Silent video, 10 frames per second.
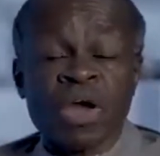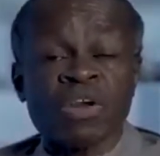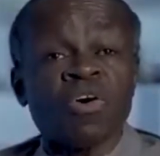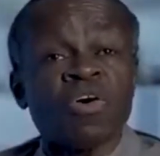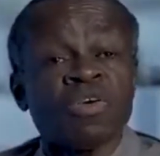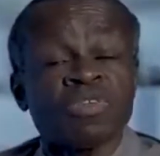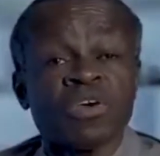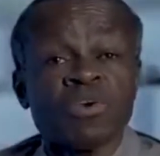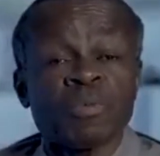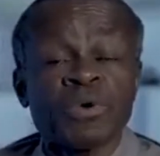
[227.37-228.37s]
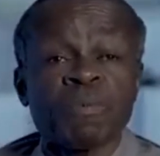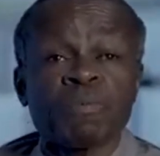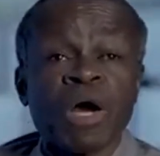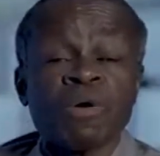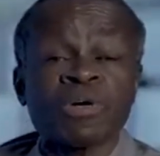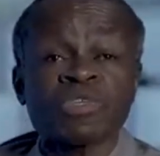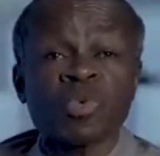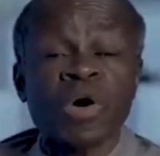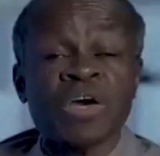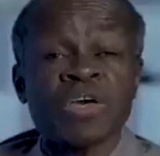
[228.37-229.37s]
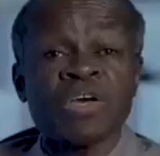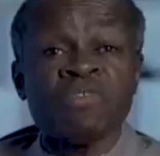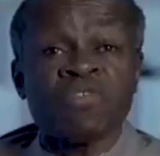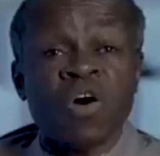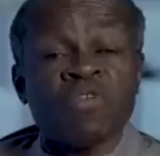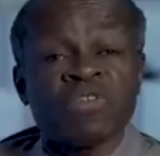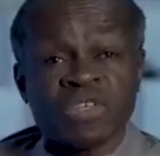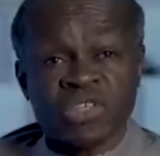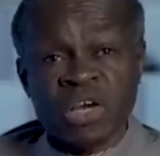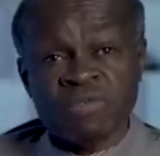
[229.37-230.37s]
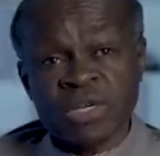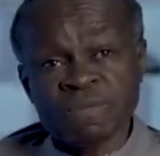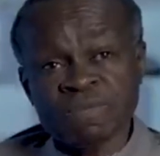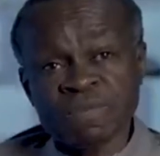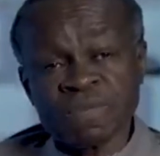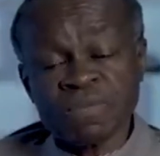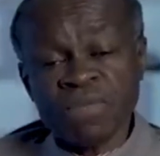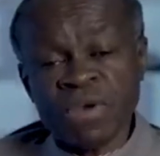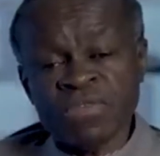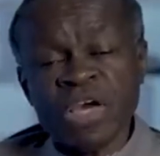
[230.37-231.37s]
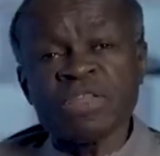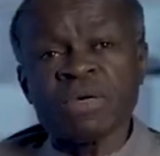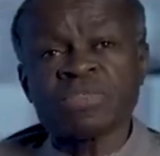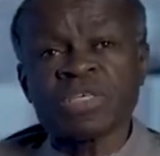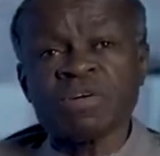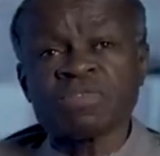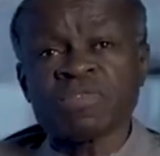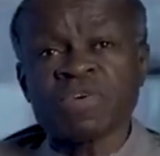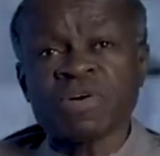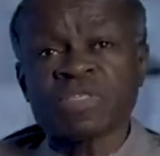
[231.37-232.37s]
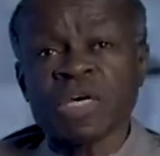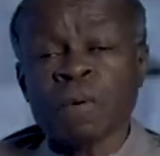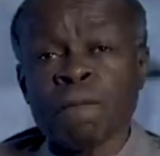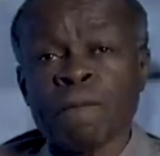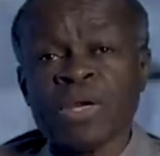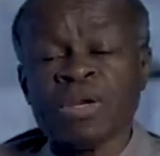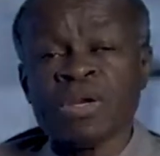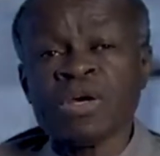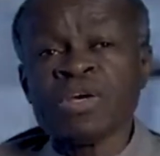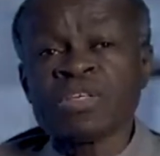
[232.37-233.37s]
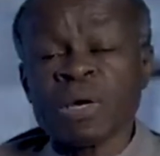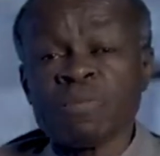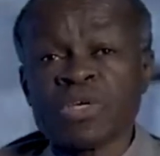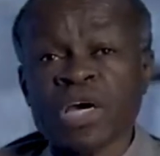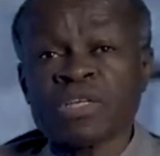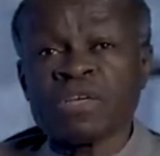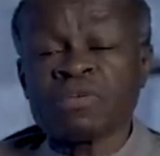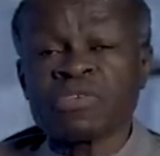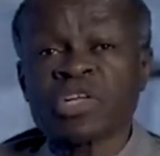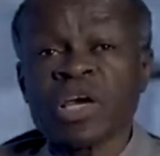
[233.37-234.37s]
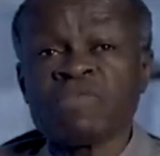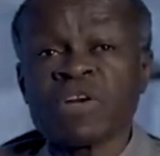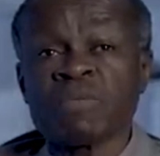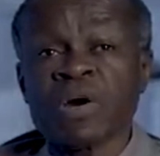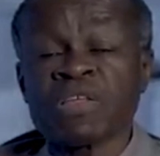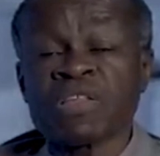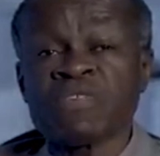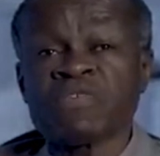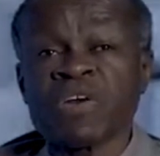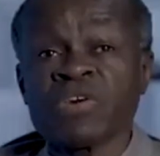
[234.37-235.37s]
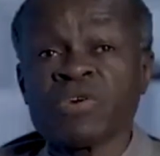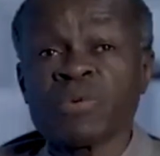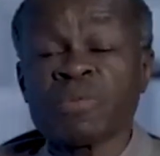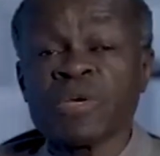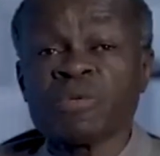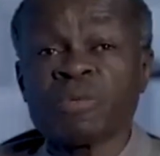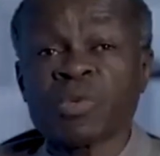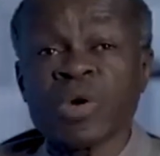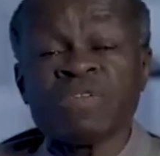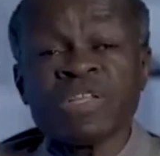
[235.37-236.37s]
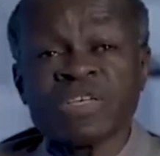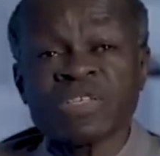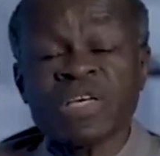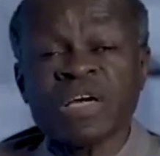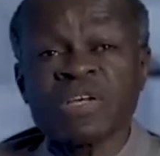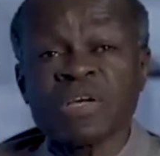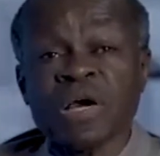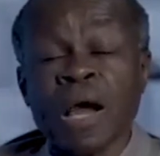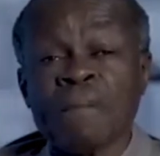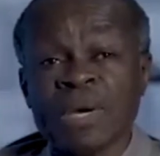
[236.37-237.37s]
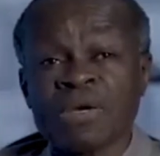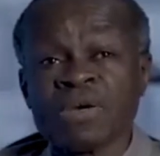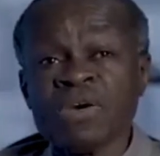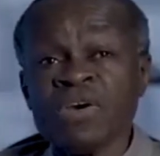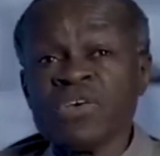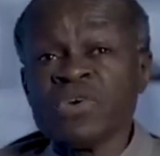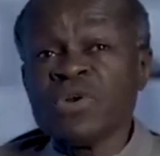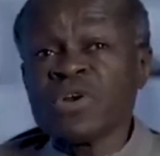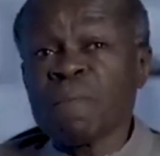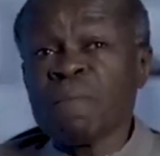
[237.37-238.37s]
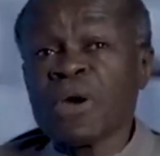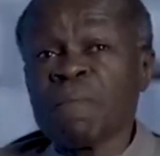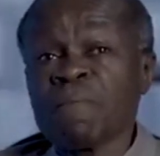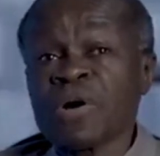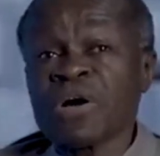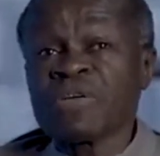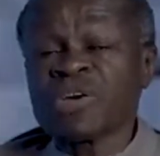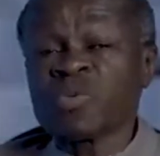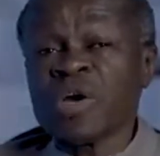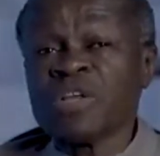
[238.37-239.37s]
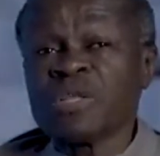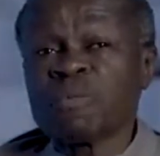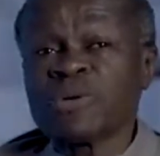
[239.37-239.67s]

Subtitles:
And all the European powers were involved in slavery. They themselves, of course, had been subjected to slavery by their fellow Europeans. But when they started coming, you'll remember that when the